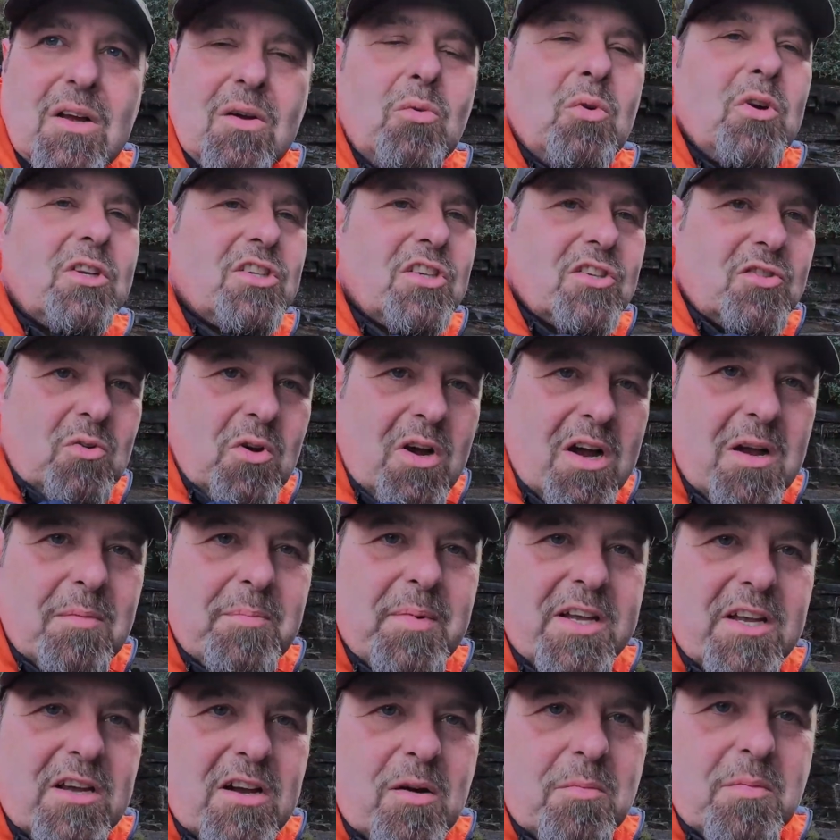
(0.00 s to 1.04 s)
which is quite a
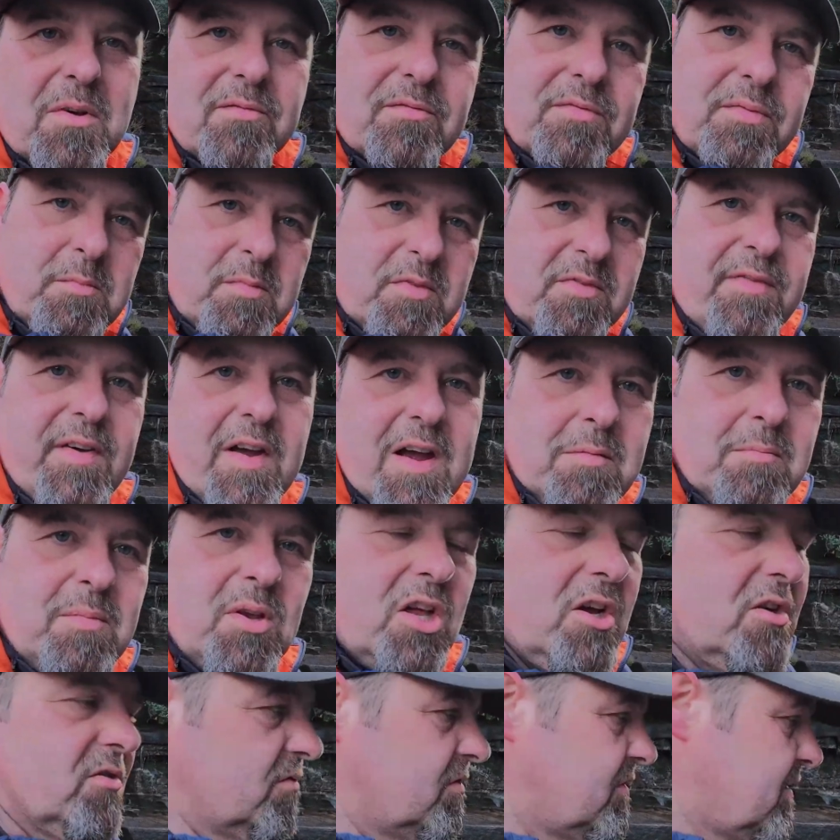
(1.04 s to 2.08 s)
big comment from a fat
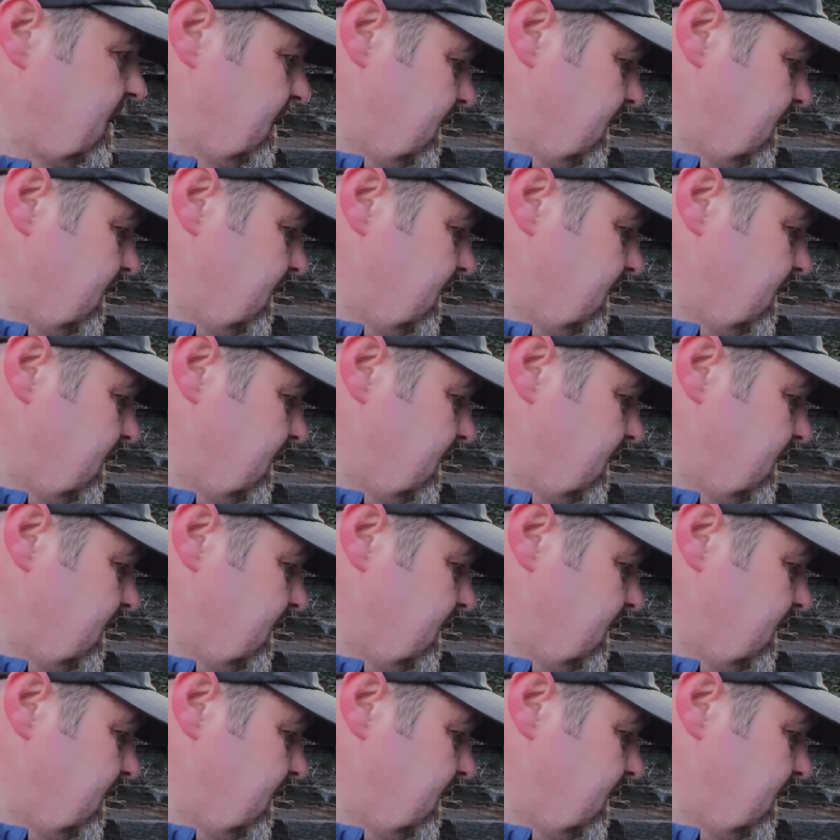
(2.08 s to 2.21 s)
bloke,